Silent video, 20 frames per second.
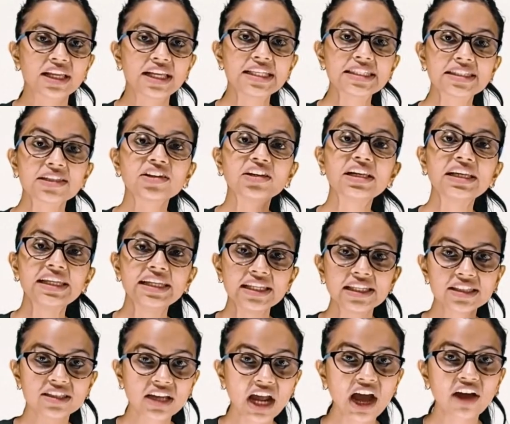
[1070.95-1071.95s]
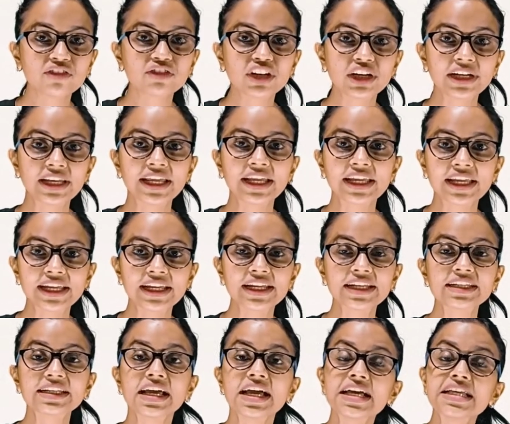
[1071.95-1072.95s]
is released after taking
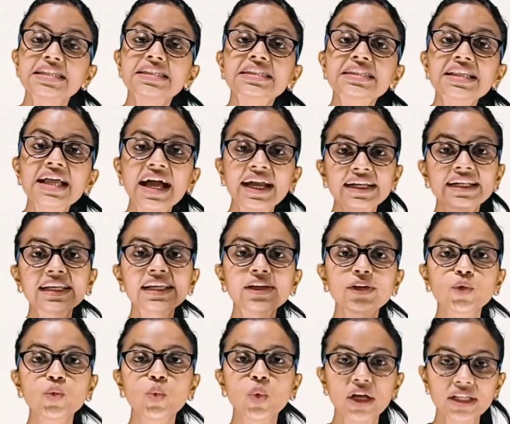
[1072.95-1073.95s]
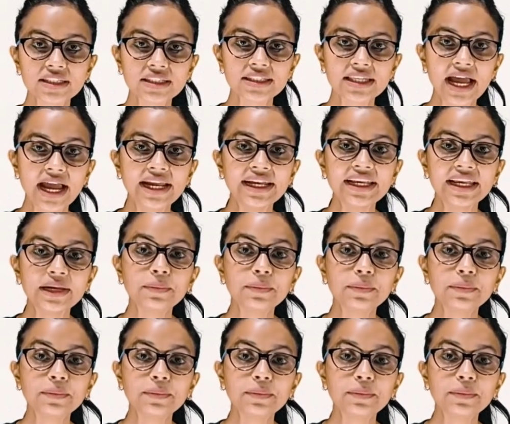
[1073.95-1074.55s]
it slightly to one side,